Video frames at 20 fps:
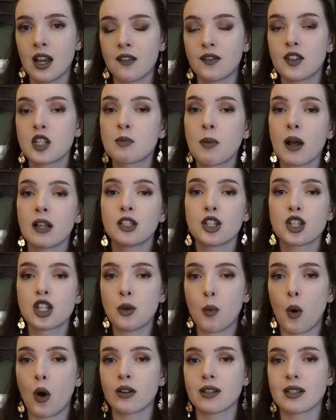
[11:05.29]
The spell that she
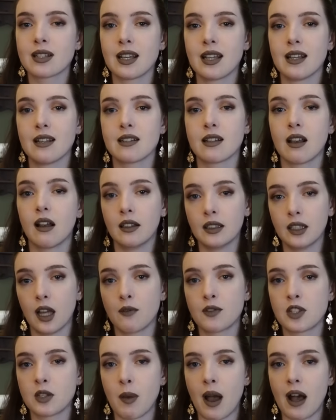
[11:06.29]
wants is a
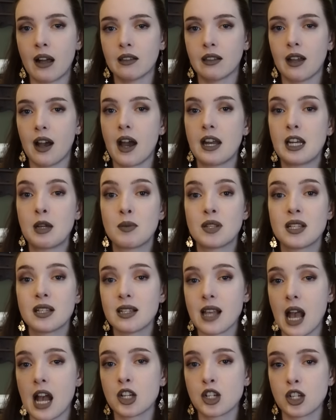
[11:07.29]
love spell, an
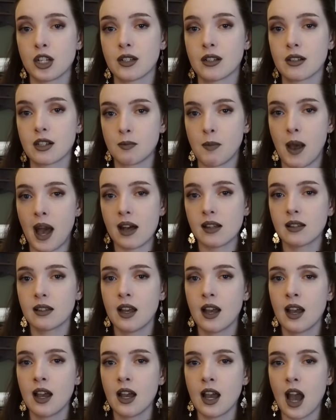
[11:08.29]
obsession spell.
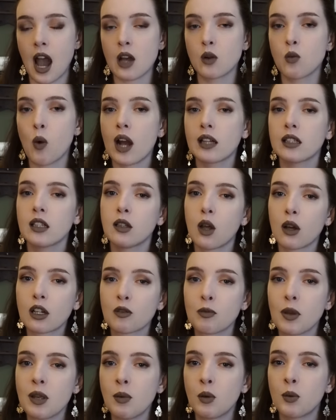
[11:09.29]
And while a lot
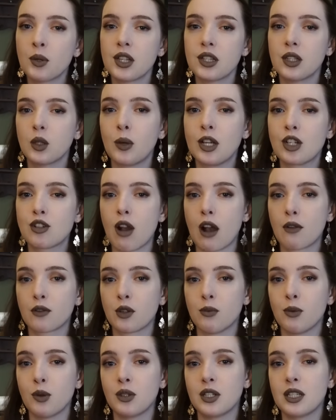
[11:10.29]
of people within the witchcraft
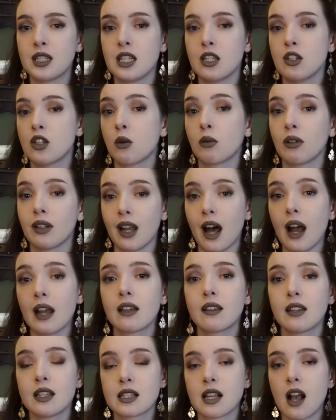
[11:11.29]
community don't
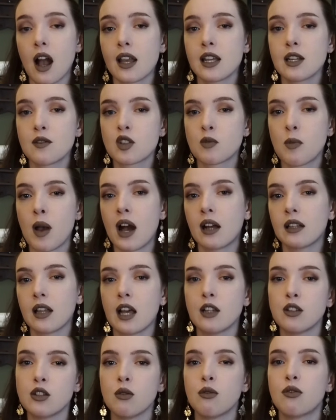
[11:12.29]
like this kind of spell,
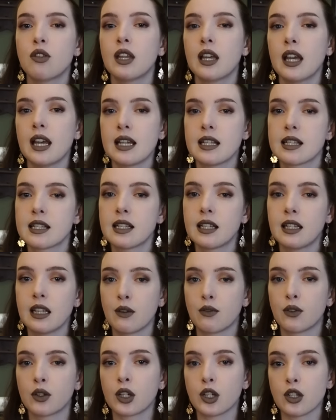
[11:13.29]
I do think it is
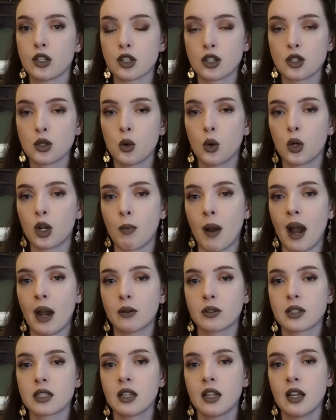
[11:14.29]
significant to talk
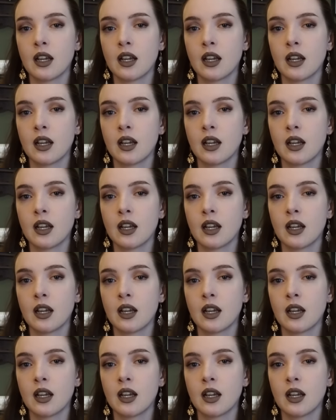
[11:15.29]
about.